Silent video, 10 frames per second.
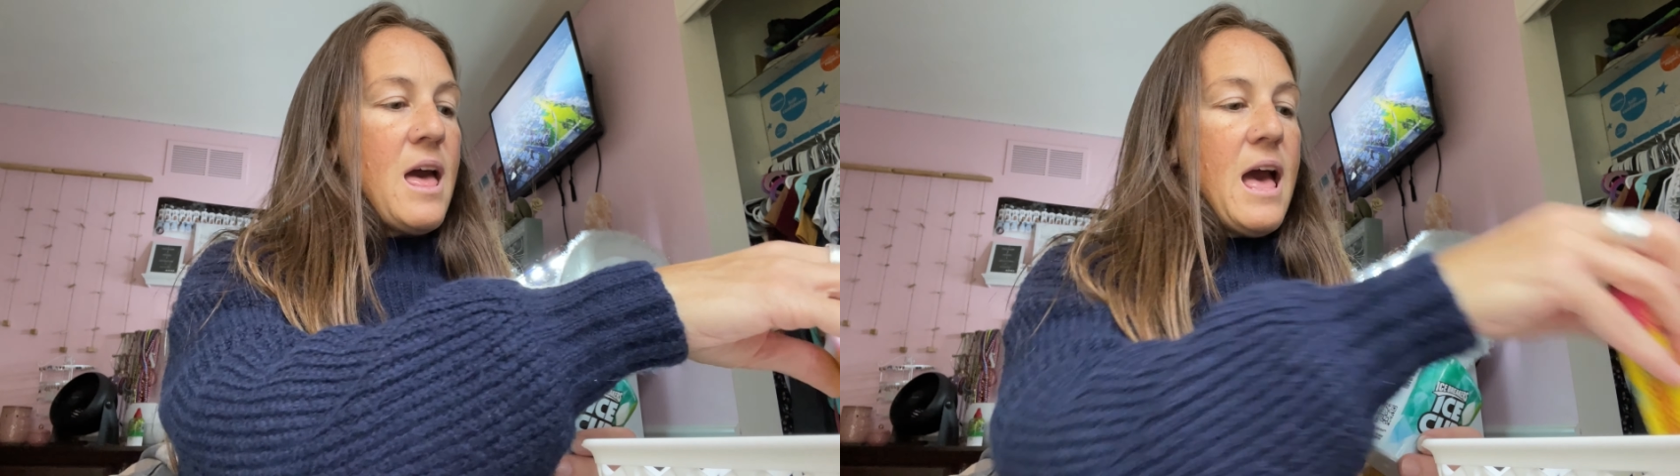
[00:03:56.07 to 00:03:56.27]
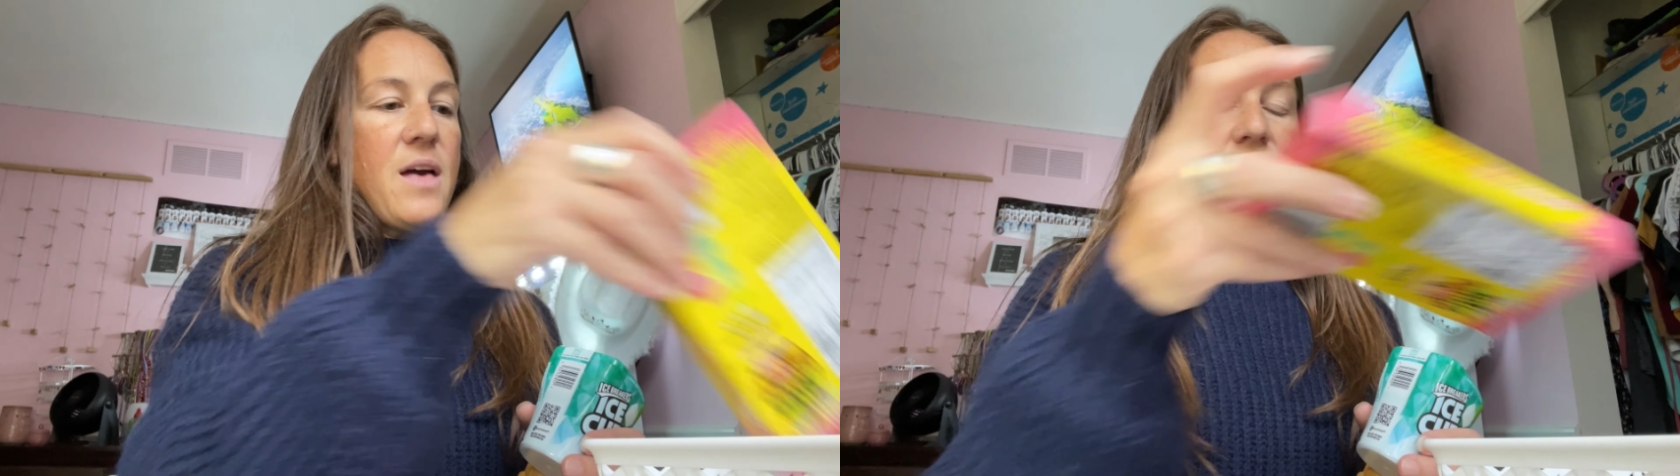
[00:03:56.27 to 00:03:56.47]

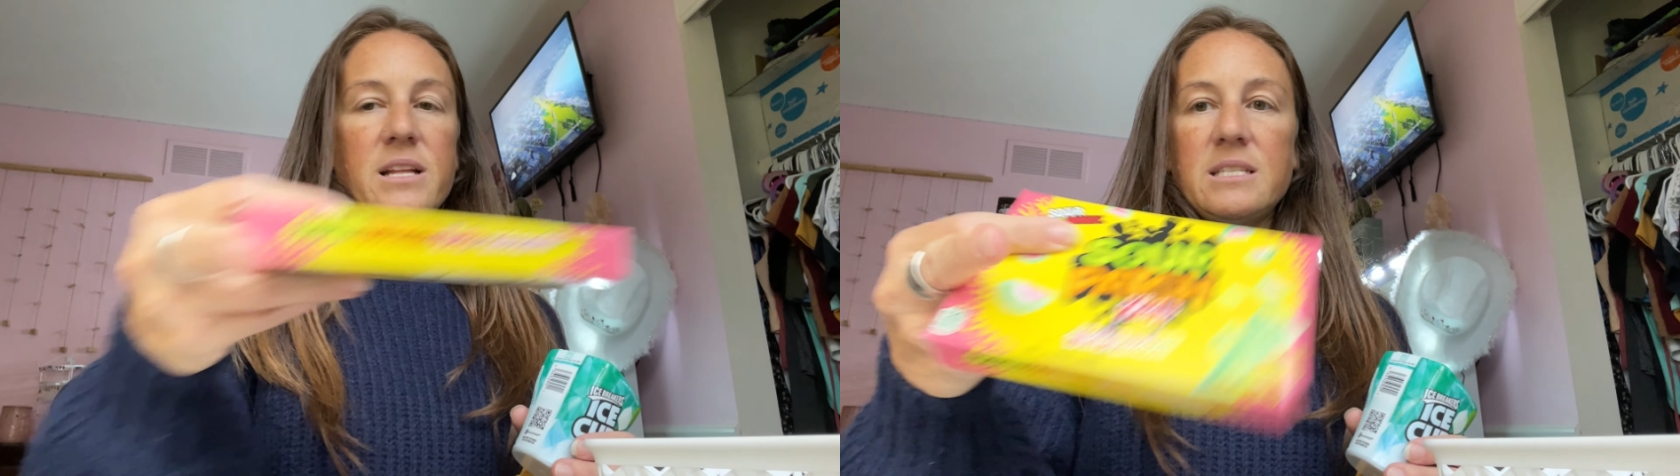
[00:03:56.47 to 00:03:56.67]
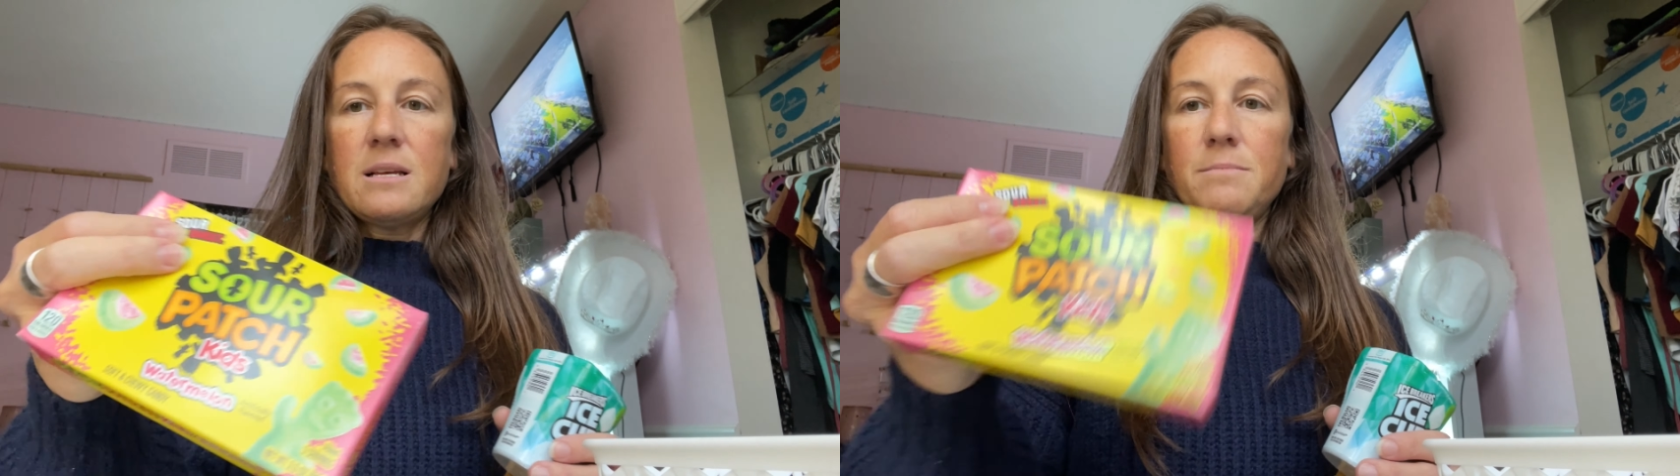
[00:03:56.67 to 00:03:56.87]
and
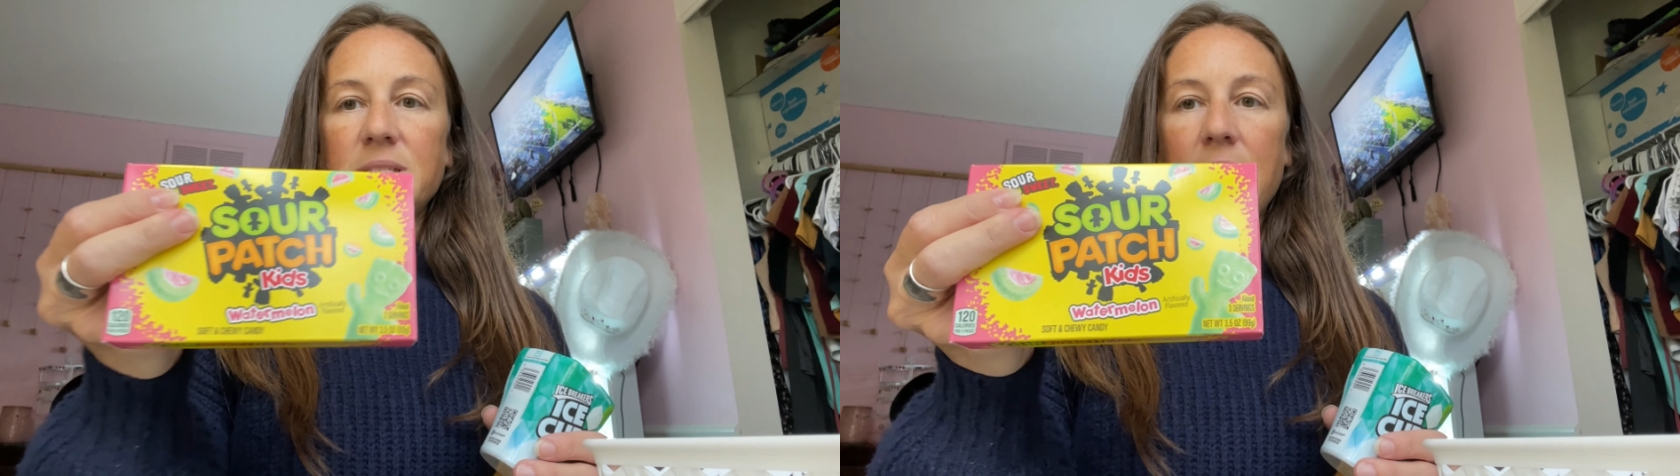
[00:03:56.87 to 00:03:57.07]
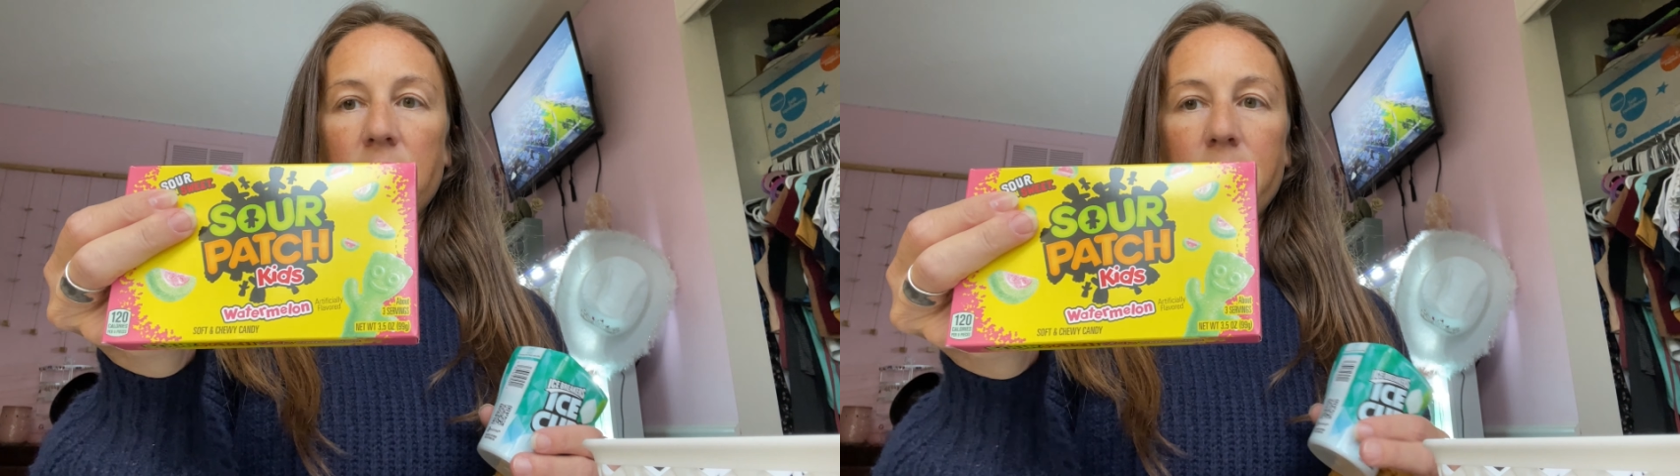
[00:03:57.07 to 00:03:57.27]
then some
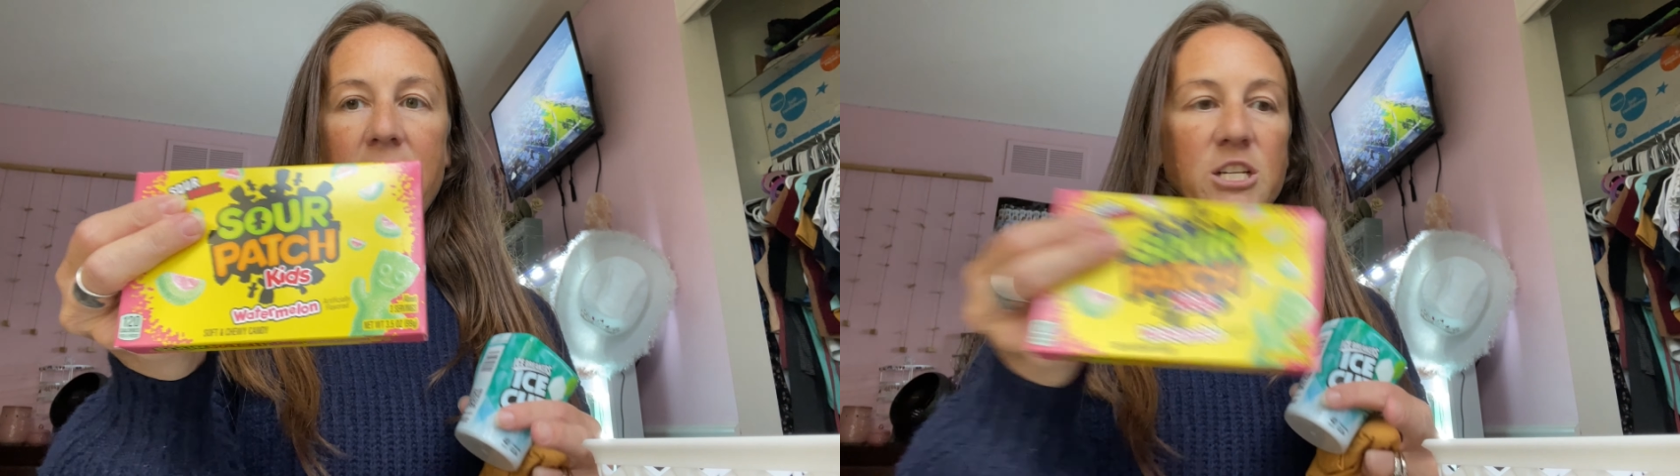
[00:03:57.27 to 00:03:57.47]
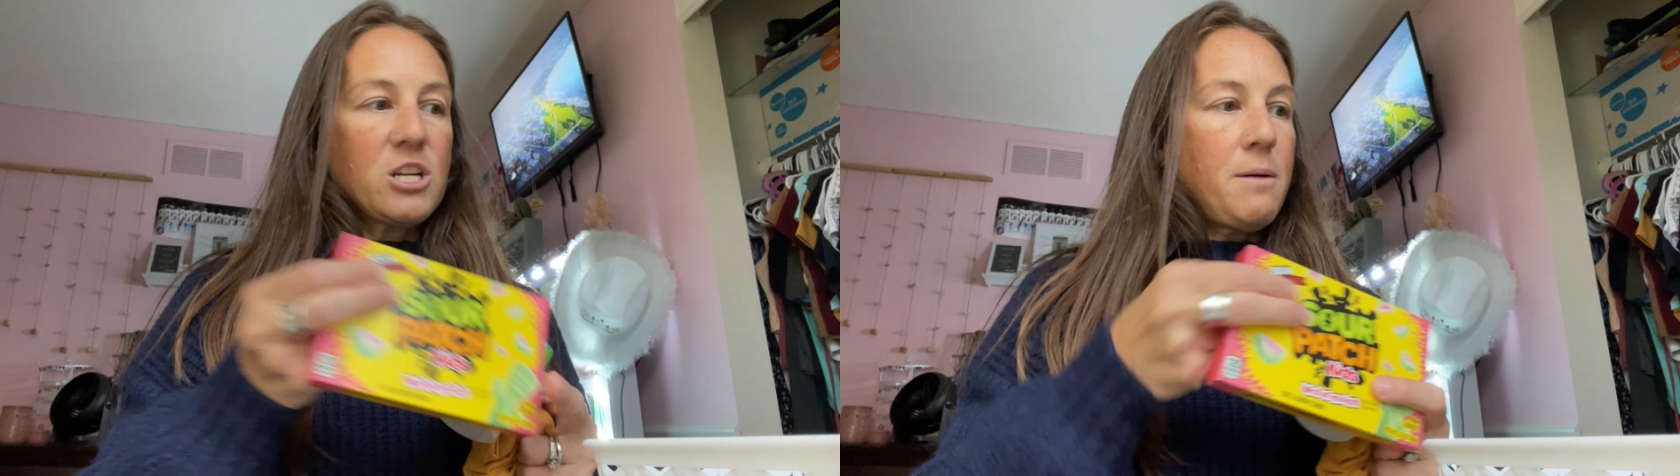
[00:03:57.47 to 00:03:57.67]
Sour
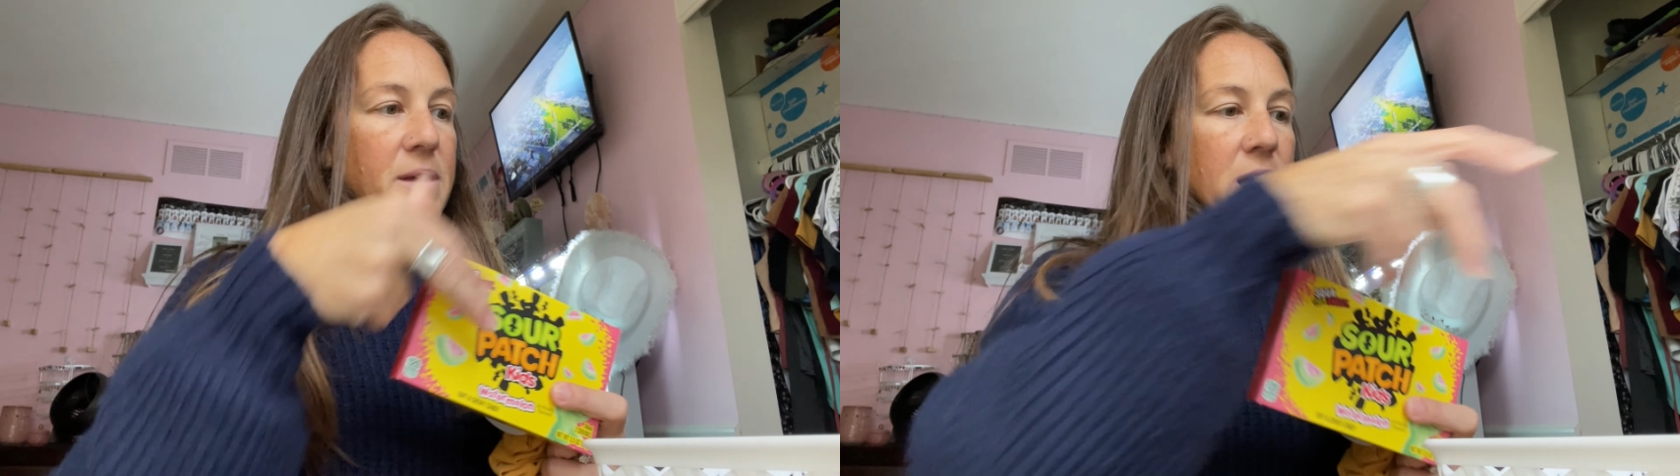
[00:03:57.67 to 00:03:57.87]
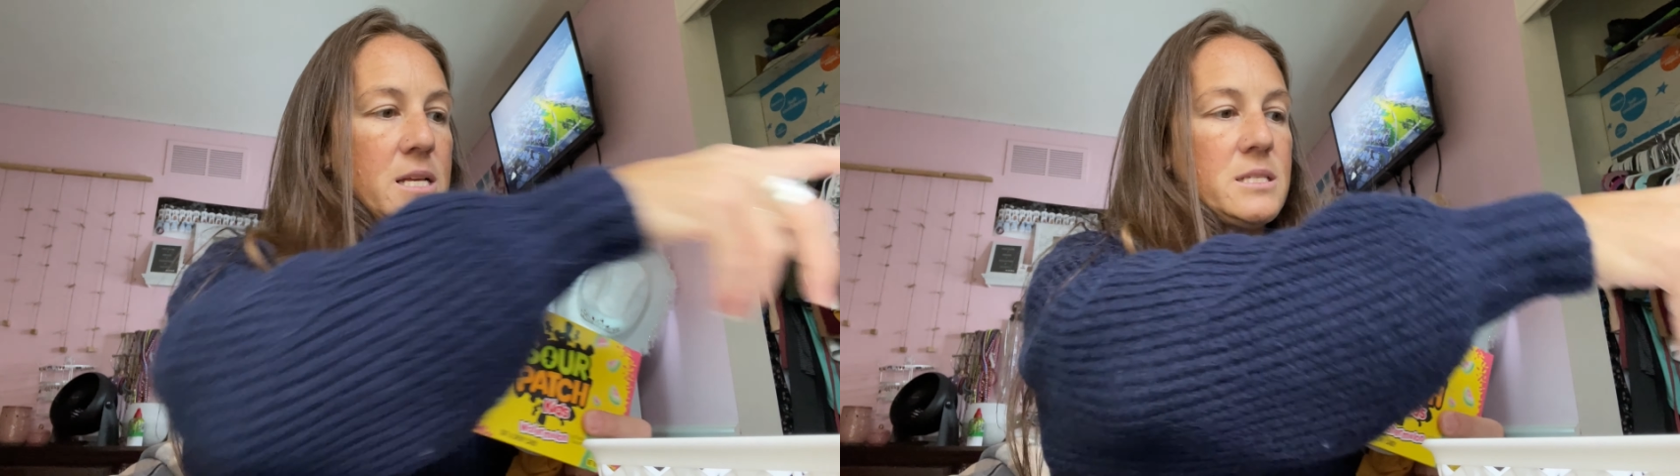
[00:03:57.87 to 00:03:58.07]
Patch
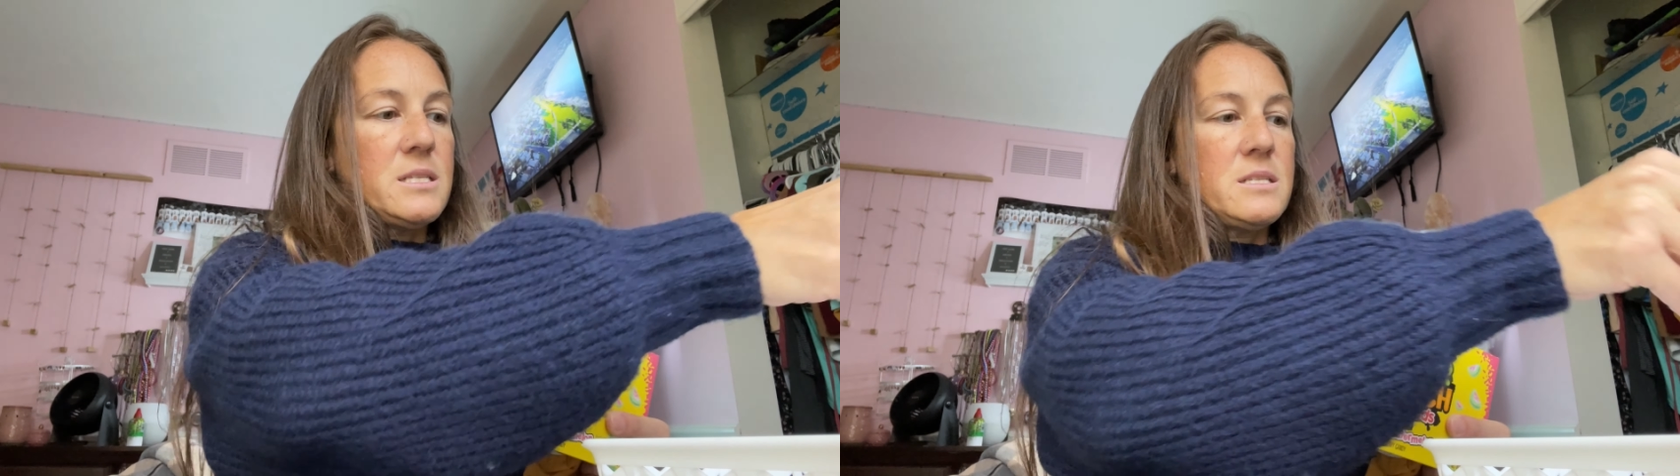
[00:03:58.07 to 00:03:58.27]
gummies,